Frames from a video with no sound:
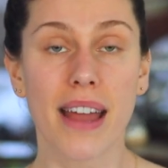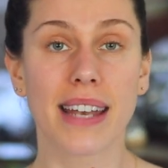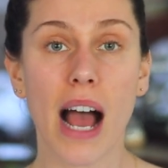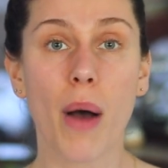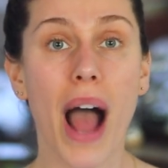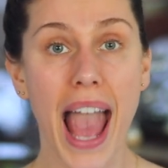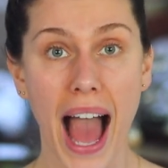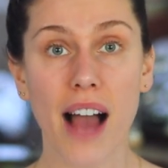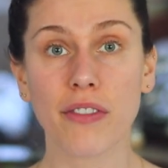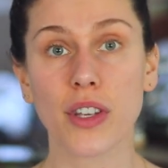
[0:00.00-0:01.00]
Now, I
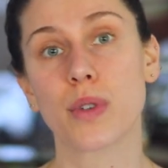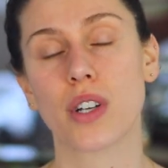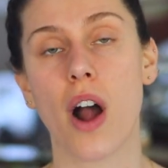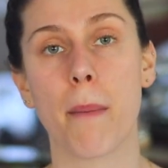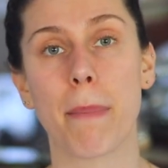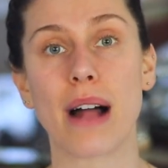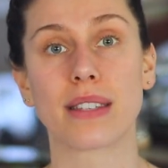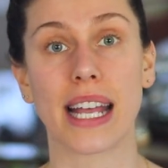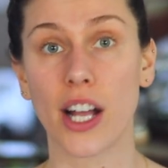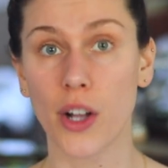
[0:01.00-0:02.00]
have used
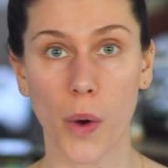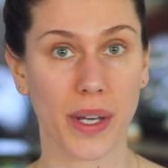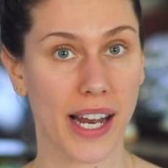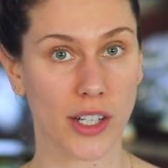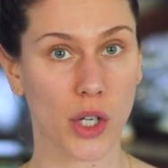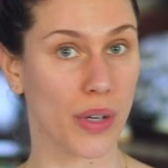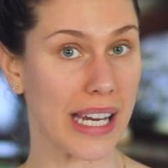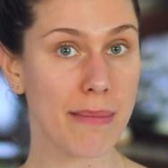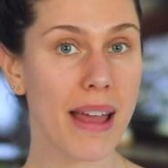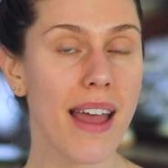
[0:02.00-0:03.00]
compounds like coconut
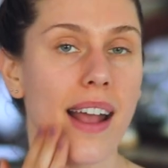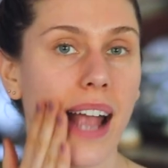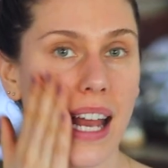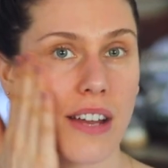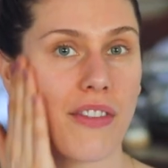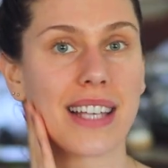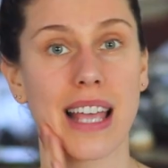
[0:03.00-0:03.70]
cream kind of as